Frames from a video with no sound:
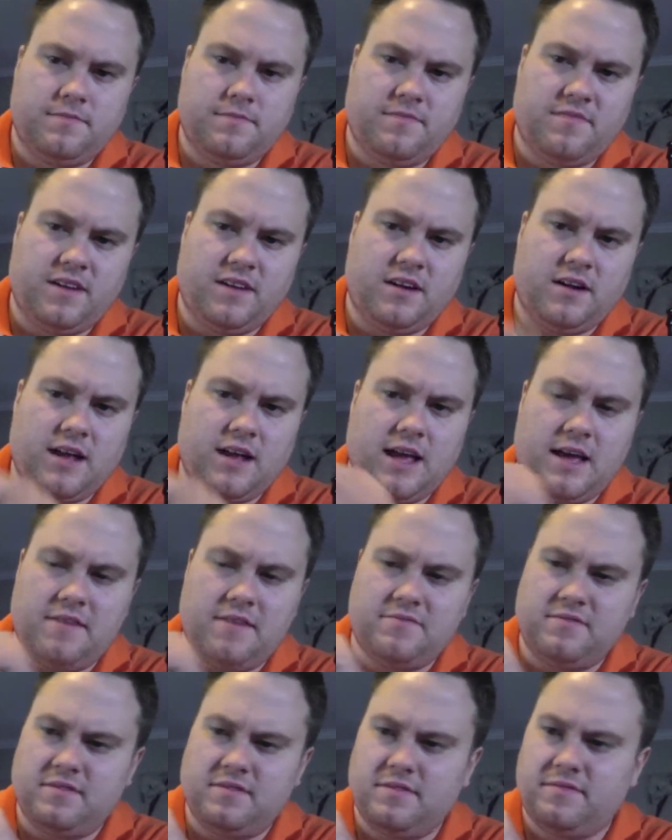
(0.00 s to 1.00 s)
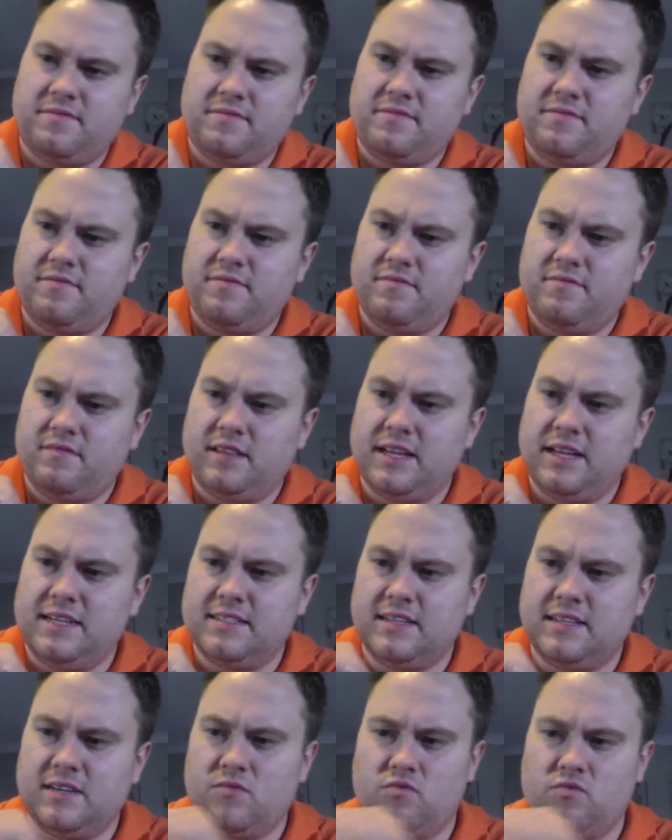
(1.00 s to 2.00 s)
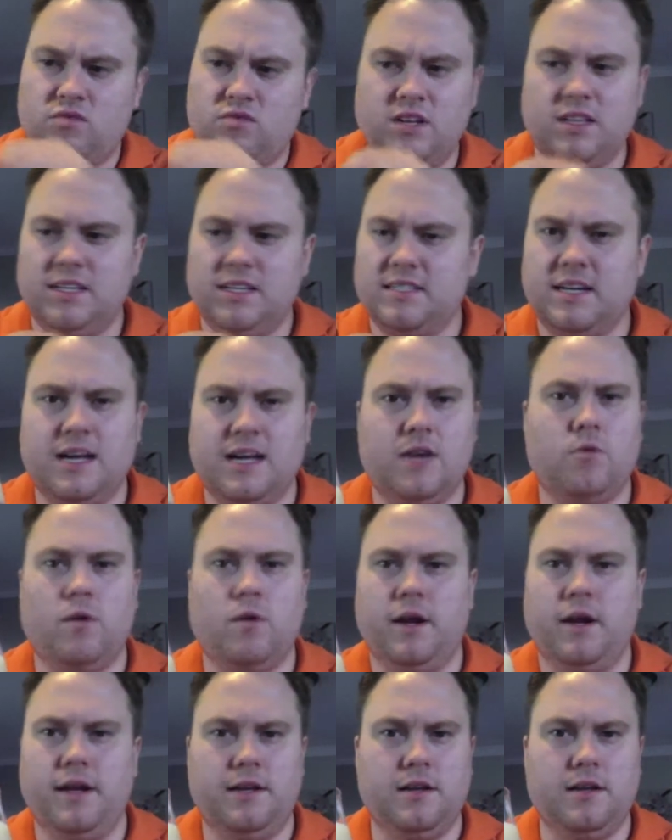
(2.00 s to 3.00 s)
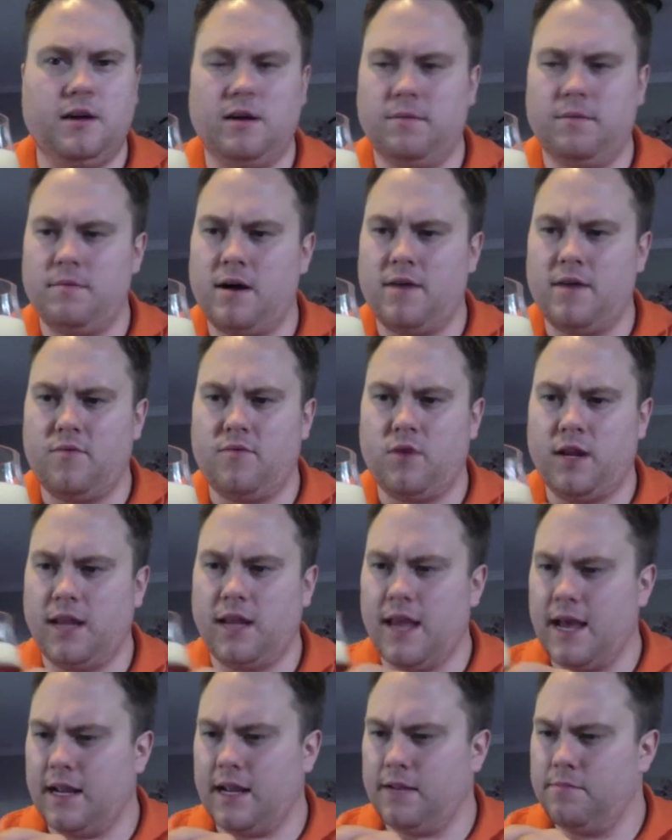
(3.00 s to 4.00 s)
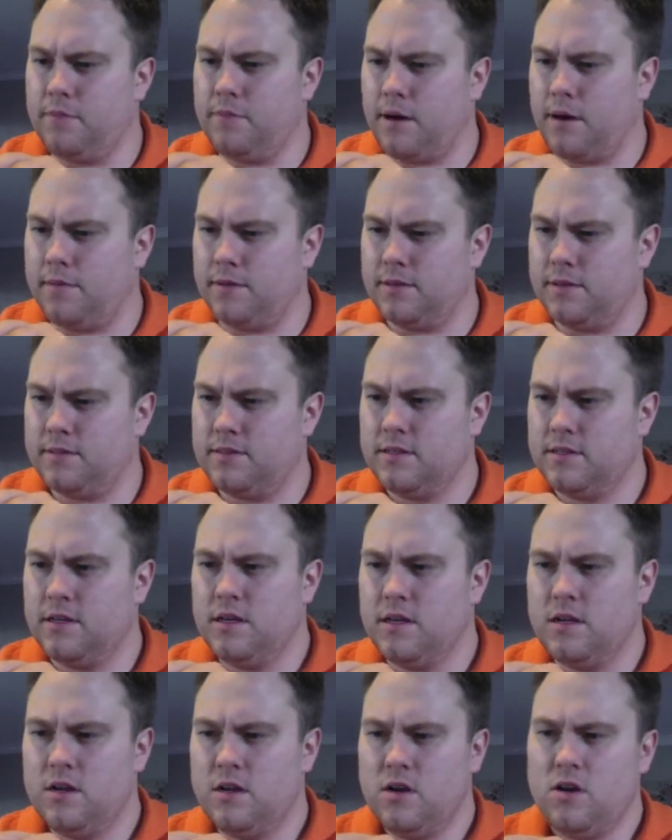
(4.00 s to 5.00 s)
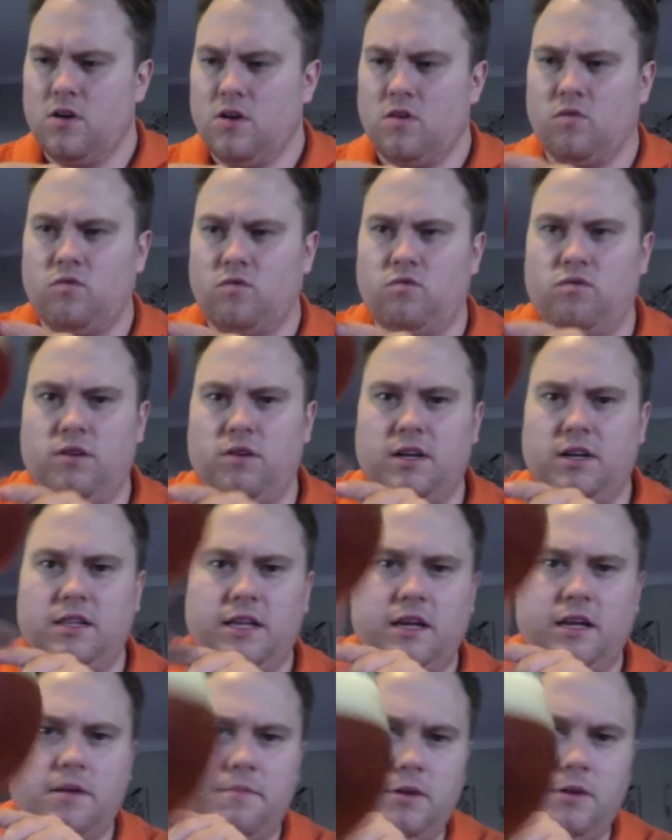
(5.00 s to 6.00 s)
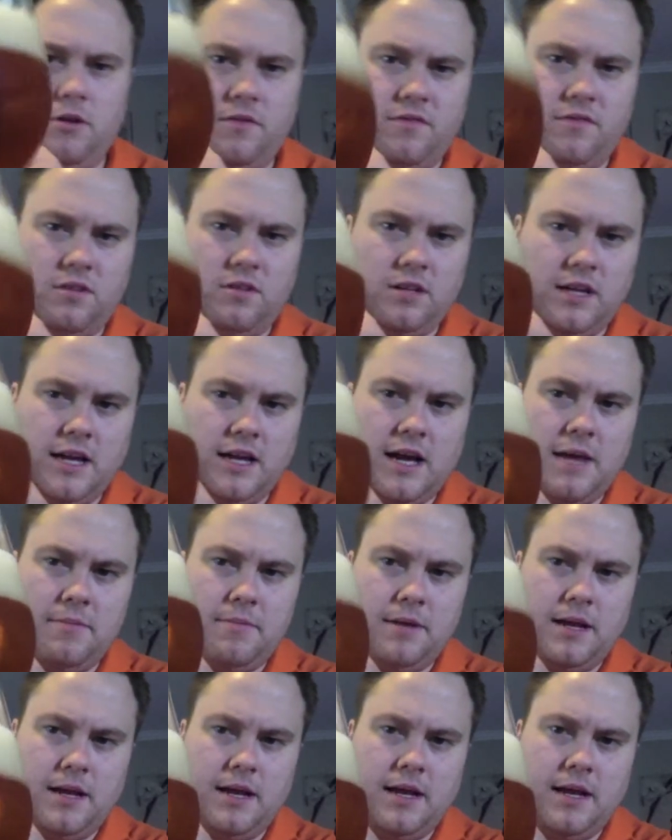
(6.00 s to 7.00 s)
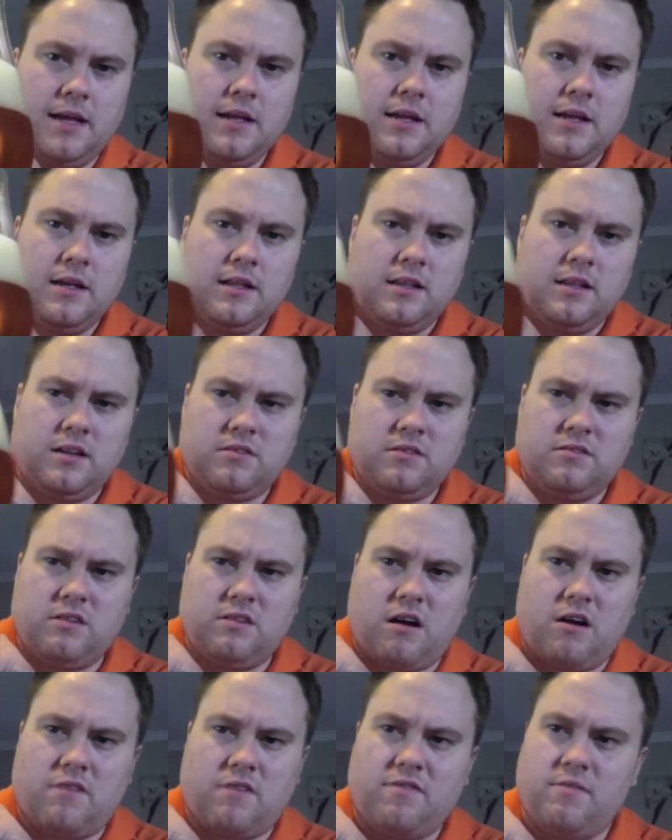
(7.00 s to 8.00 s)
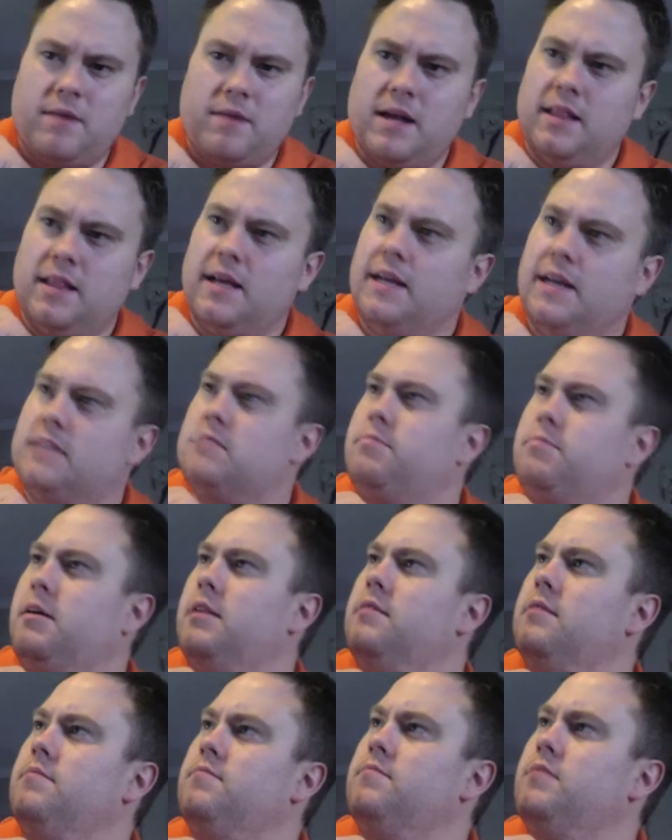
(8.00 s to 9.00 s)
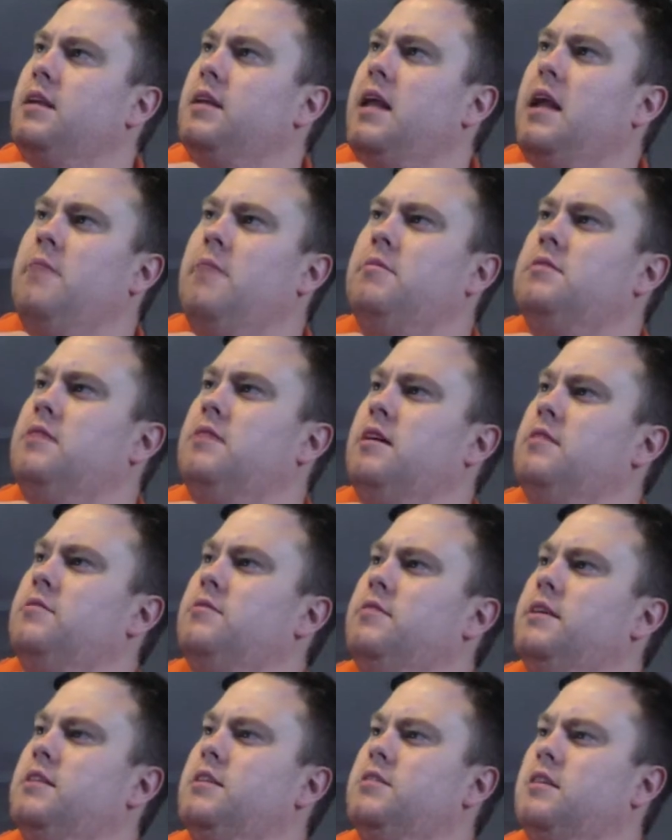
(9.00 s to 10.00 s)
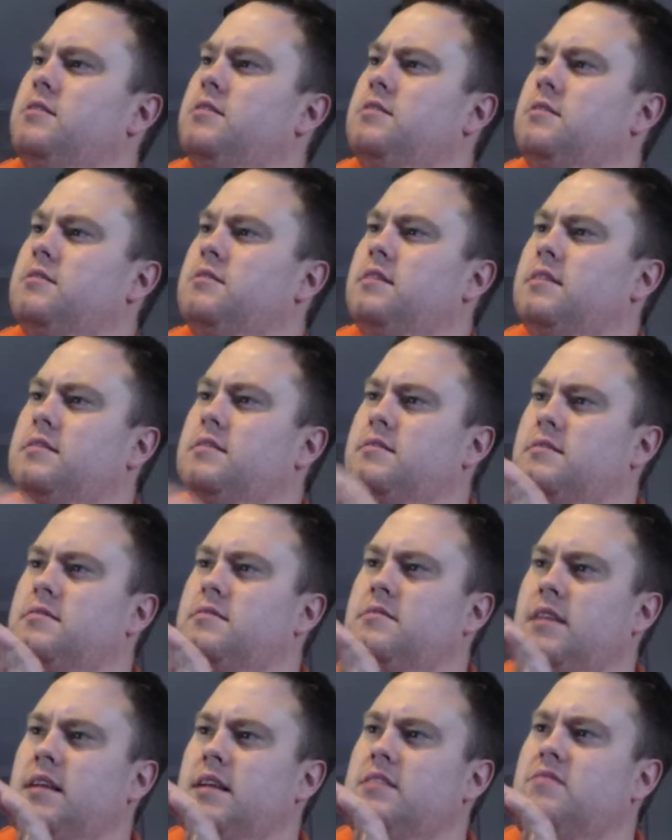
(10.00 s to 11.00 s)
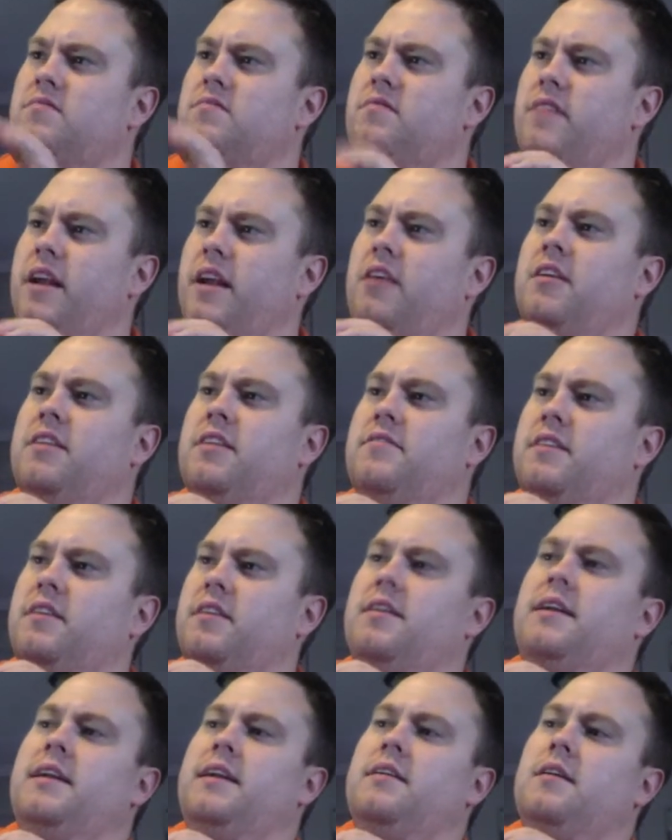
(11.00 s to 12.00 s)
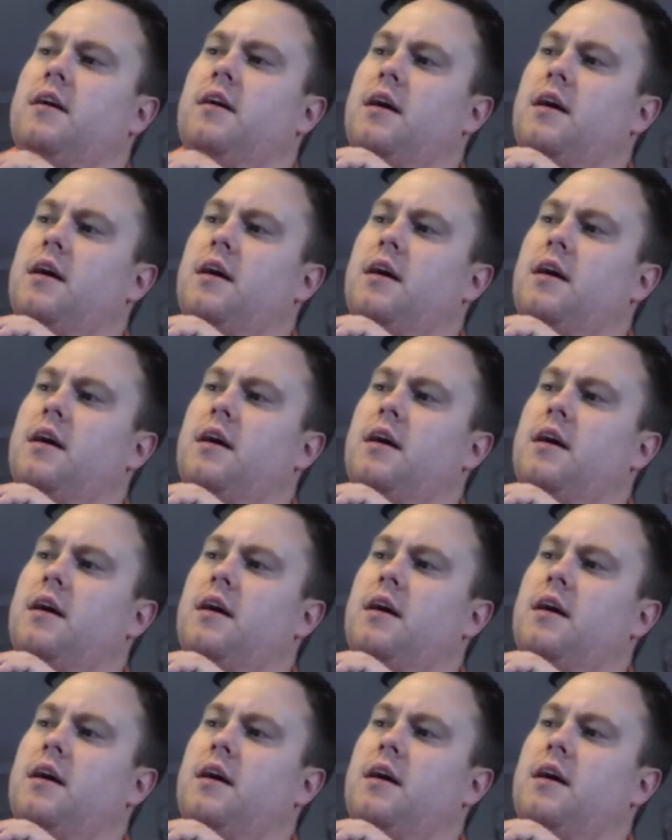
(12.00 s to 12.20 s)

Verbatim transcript: Finger and a half of lacing, really tight white, off-white khaki bubbles. Really a beautiful looking IPA. A little dark for my likes, but the camera's not doing it justice. It's very, very